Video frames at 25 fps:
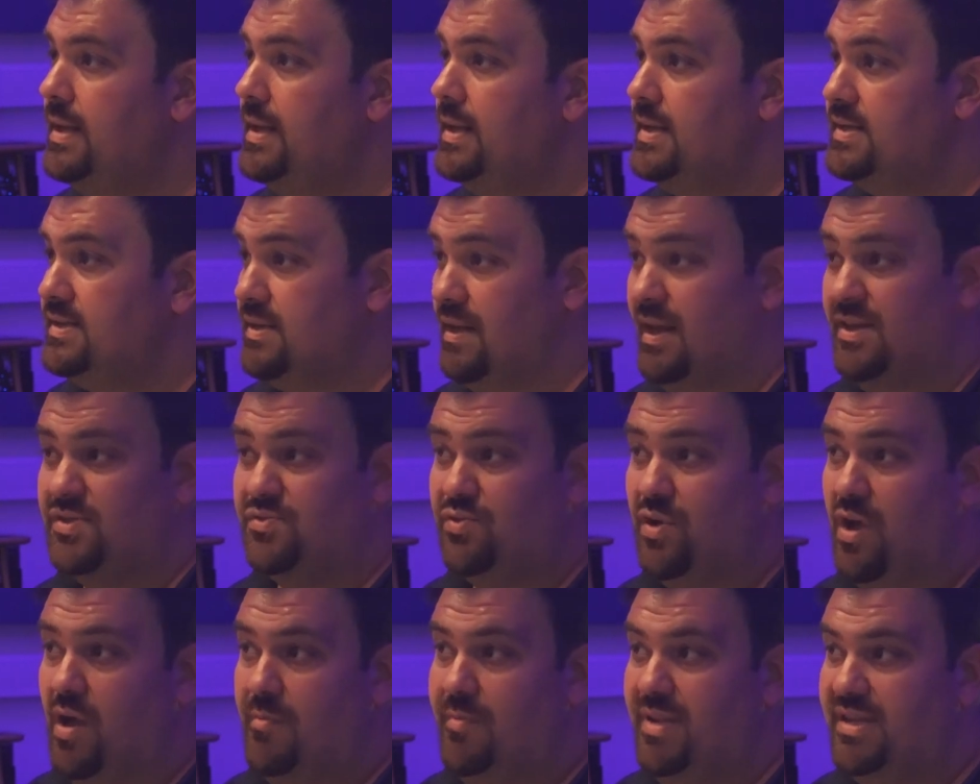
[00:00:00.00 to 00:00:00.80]
So let's
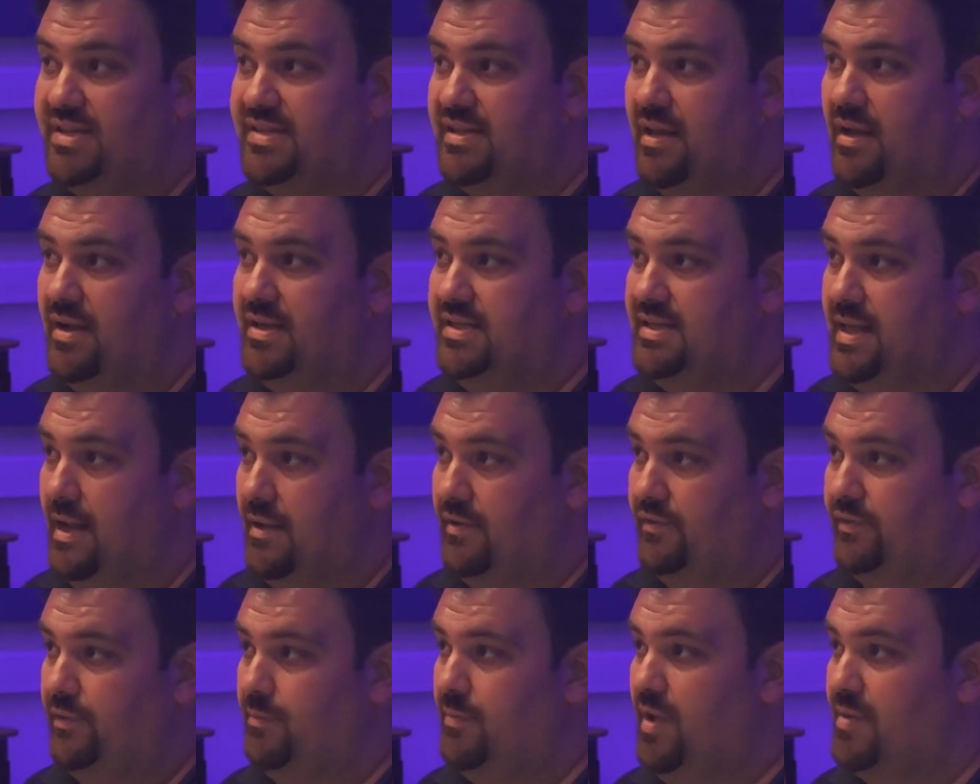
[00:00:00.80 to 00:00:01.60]
try our mid-sides now.
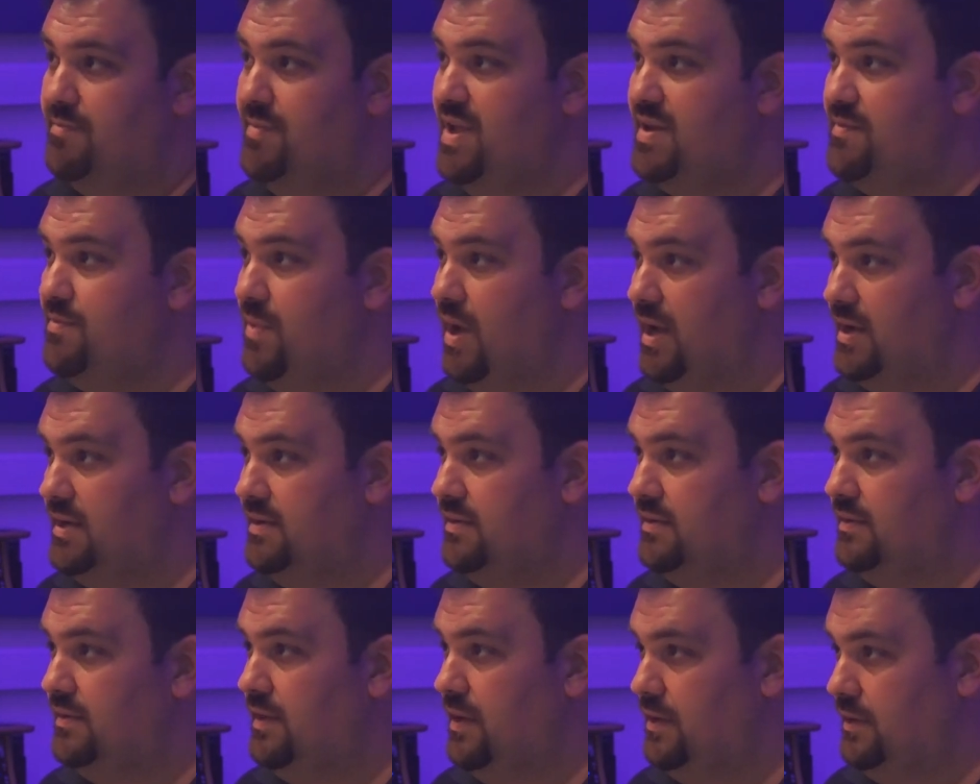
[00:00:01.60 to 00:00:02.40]
So my
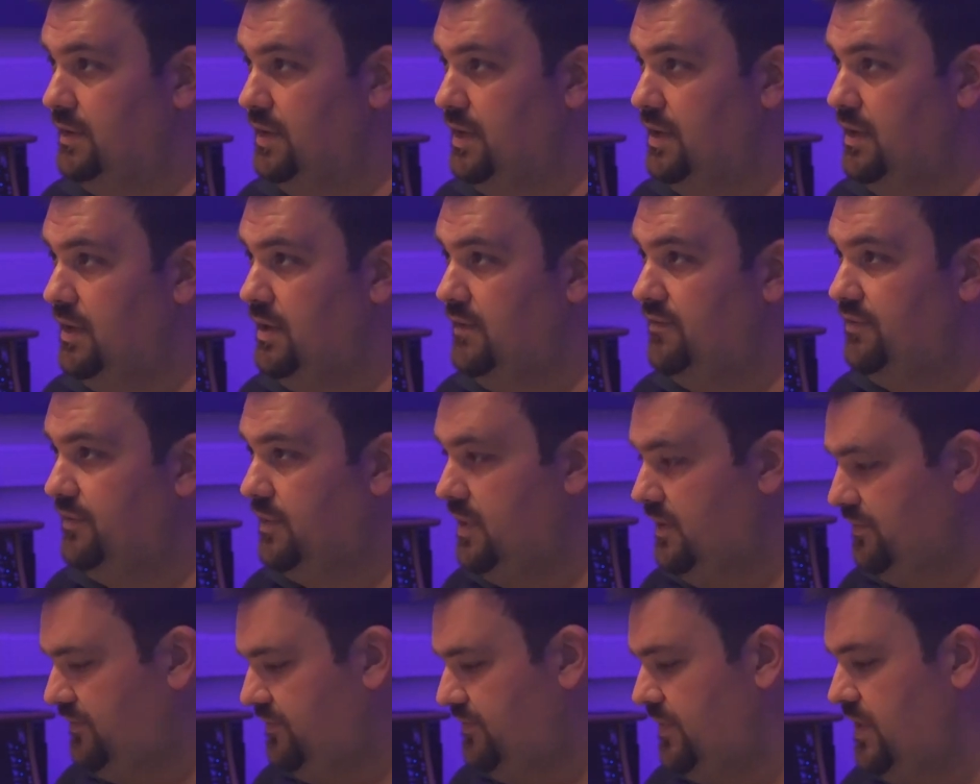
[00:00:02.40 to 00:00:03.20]
mid-mic that I'm going to
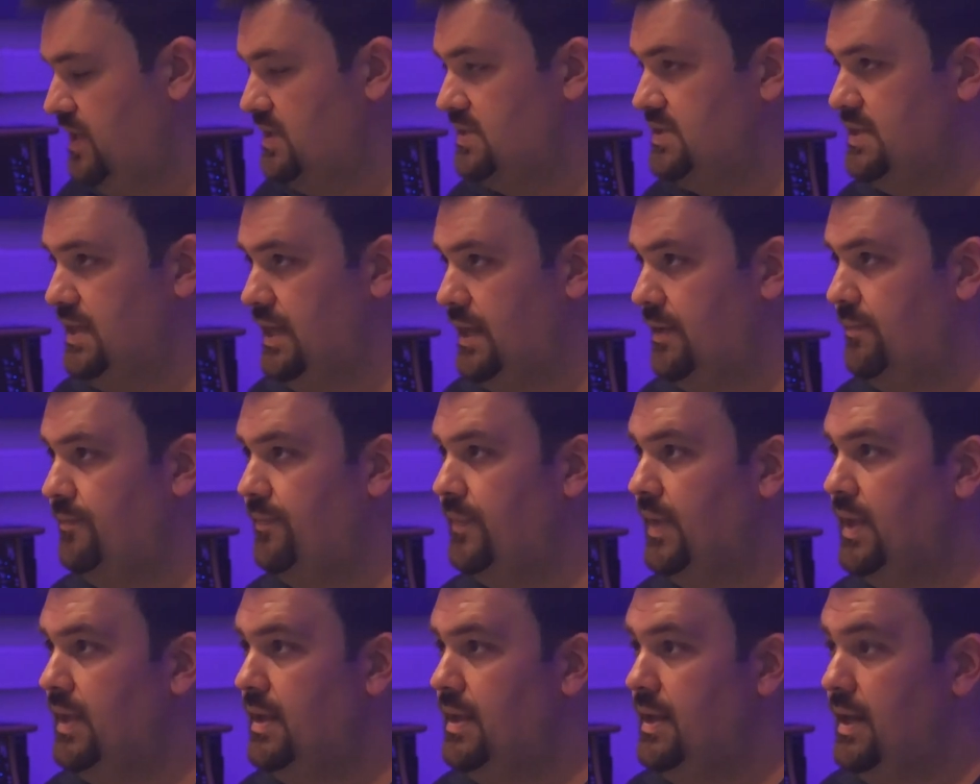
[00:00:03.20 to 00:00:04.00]
lift first here,
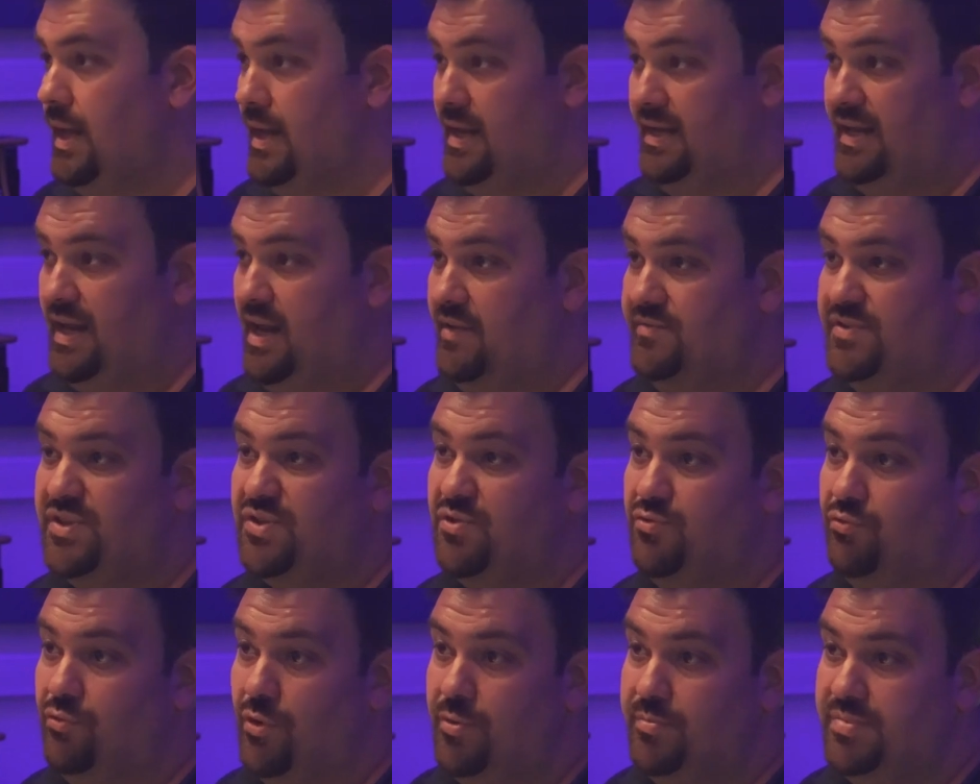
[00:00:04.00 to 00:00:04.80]
and again I've just
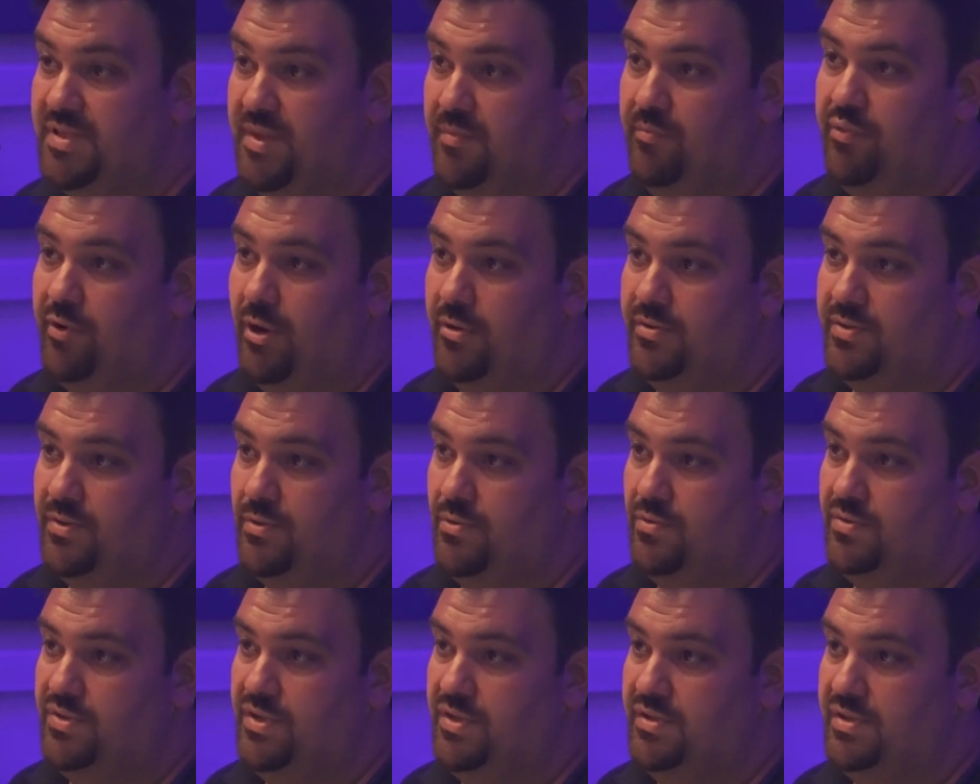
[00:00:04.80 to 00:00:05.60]
grouped in Pro
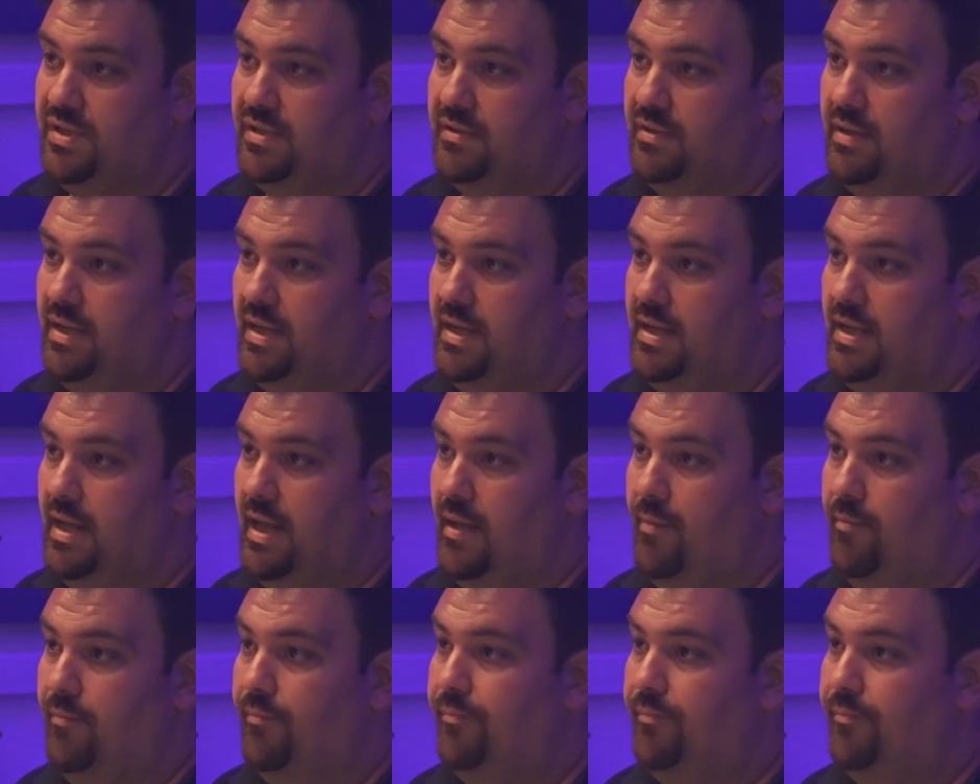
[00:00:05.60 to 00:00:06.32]
Tools using the